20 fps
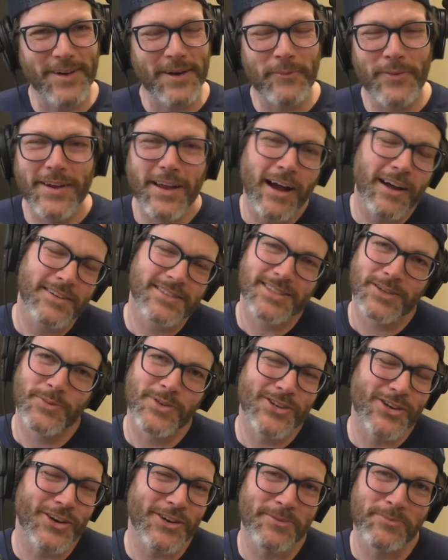we honestly
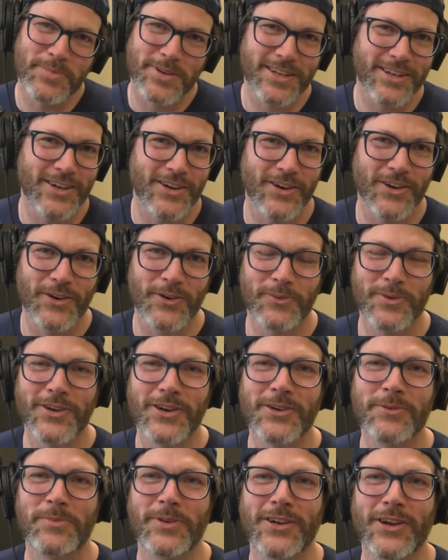we couldn't be here. We
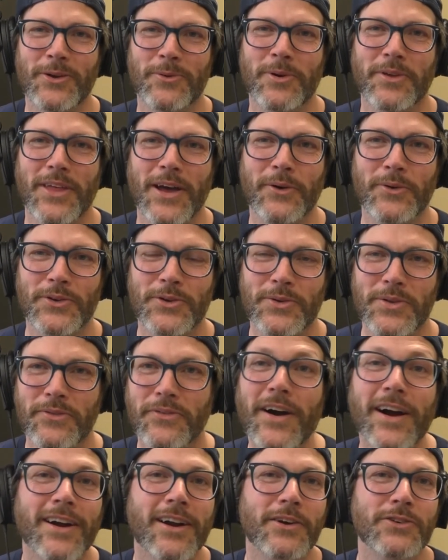couldn't be here without you. The
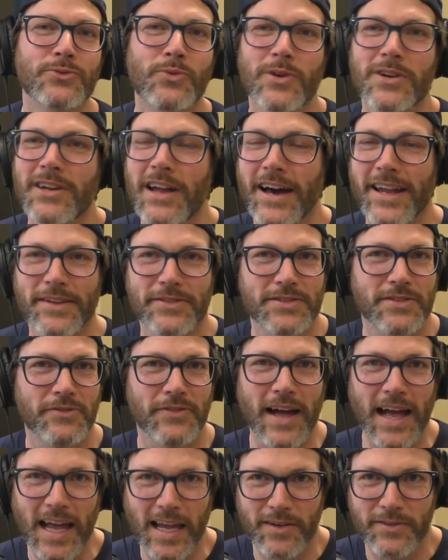Firehouse would not have
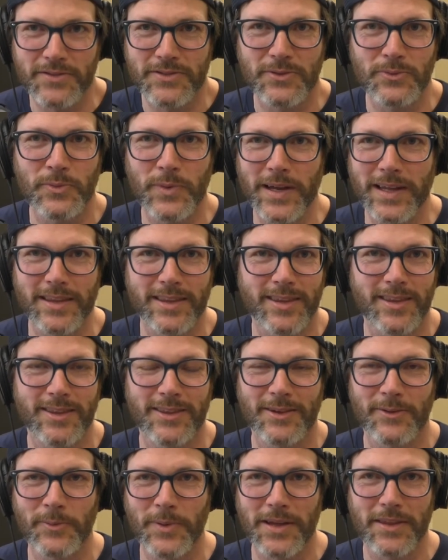survived with
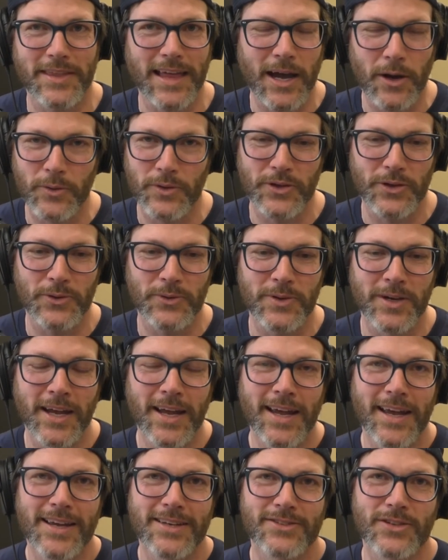without you.
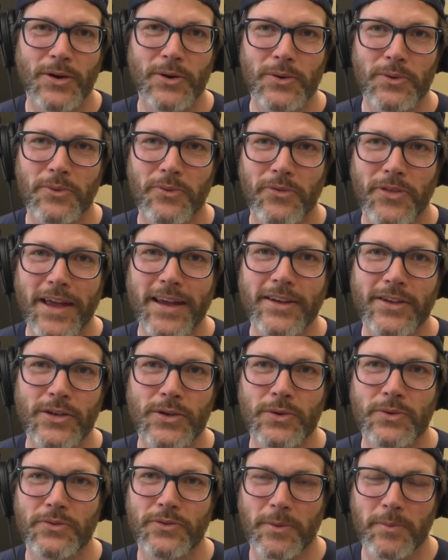So thank
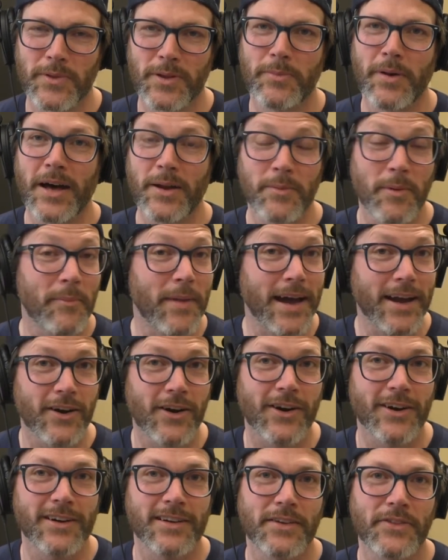you from the bottom of my
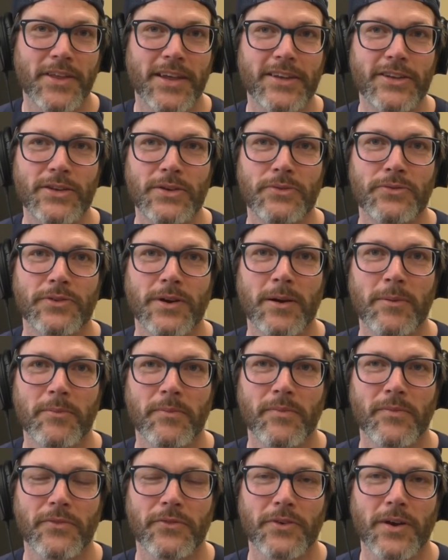heart, and thank you
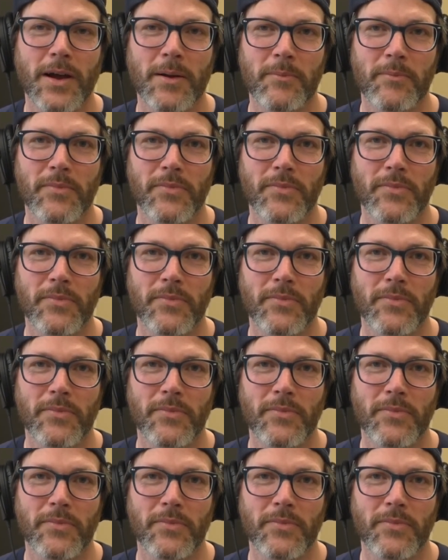from from